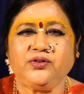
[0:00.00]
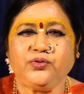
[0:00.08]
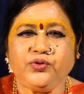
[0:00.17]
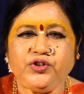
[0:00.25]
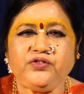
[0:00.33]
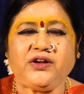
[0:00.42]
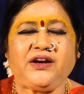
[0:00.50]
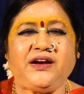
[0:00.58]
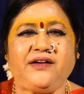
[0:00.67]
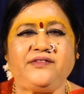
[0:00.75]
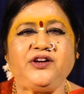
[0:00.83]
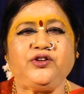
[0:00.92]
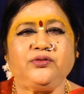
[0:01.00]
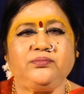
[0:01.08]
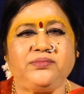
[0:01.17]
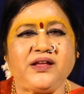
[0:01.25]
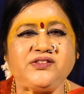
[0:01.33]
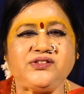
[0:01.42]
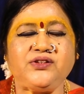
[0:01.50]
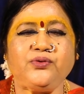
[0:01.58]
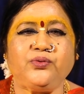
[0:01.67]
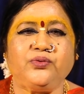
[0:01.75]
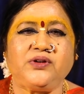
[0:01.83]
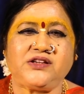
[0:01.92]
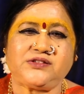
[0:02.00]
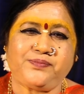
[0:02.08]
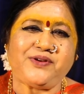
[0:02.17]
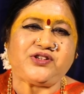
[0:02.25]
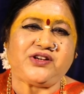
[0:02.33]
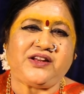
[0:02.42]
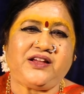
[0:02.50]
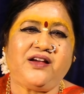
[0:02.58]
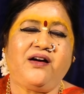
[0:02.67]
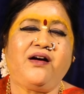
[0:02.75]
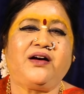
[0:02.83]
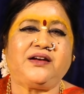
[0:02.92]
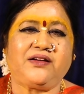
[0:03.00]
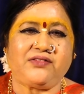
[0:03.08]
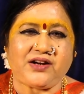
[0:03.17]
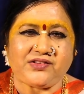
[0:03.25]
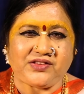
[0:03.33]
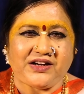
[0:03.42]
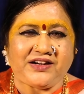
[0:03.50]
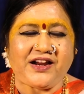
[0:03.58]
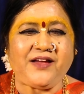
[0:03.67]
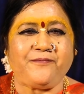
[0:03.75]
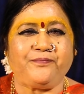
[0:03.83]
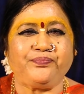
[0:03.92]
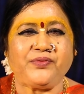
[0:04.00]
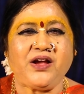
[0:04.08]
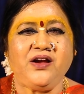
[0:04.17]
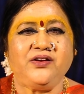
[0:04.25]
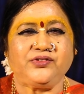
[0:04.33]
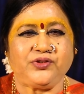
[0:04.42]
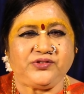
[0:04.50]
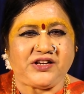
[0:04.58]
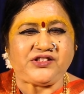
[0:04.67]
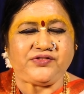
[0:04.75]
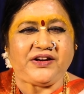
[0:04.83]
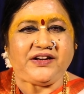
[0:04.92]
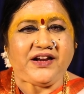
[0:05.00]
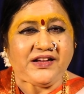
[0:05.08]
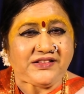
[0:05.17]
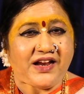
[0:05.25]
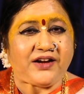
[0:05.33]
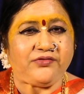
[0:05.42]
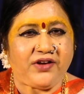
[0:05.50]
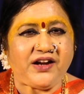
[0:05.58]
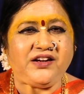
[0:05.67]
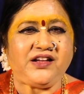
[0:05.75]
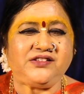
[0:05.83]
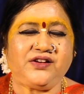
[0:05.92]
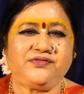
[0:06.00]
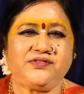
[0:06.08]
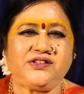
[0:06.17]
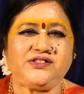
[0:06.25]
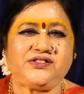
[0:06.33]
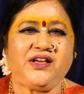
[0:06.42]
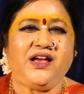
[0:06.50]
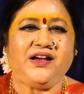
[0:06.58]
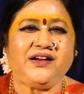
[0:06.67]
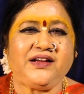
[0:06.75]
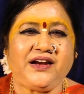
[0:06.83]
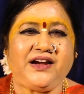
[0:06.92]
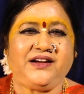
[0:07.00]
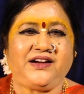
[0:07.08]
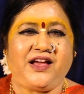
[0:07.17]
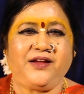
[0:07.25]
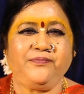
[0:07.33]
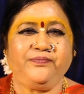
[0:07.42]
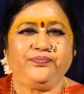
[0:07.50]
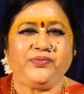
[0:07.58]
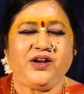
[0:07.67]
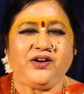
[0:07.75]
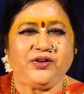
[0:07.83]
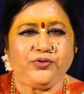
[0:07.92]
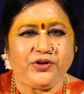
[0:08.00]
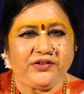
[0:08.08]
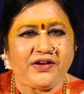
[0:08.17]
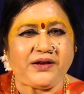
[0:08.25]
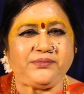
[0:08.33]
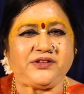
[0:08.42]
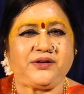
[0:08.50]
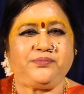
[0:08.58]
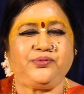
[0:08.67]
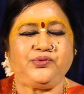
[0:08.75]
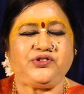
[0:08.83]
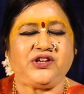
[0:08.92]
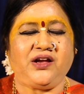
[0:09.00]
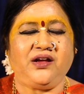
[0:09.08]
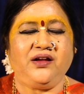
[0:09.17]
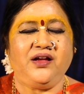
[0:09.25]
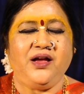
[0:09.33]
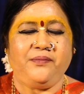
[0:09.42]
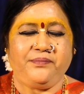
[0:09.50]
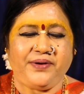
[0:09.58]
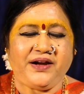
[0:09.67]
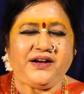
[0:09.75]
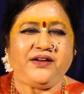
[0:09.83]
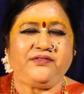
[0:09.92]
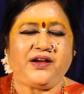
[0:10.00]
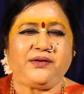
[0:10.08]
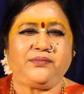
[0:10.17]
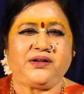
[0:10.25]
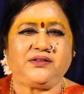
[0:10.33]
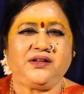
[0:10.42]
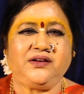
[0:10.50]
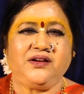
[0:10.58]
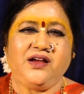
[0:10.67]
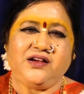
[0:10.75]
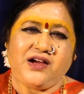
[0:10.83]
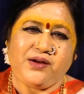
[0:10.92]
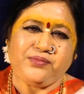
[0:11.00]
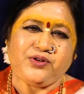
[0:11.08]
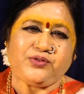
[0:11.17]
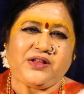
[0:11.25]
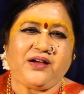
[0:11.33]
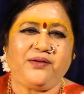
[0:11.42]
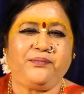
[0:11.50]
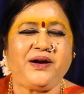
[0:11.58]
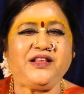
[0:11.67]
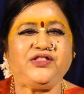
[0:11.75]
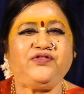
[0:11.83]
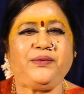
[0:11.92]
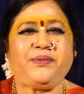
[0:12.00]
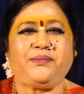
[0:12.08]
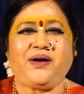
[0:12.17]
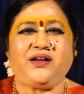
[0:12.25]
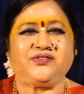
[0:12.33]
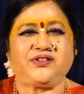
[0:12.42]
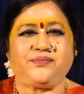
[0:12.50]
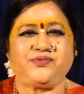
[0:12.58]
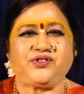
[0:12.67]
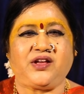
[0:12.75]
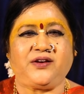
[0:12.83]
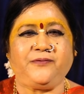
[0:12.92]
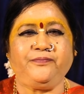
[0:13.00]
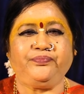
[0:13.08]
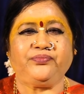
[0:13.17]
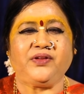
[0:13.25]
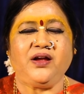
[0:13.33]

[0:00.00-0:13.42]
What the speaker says: to your level to bless you, especially on Navaratri time. So that's why take the advantage of this great time. Do Divine Mother Puja, pray Divine Mother, come to the Manidvipa Mahasamsthanam,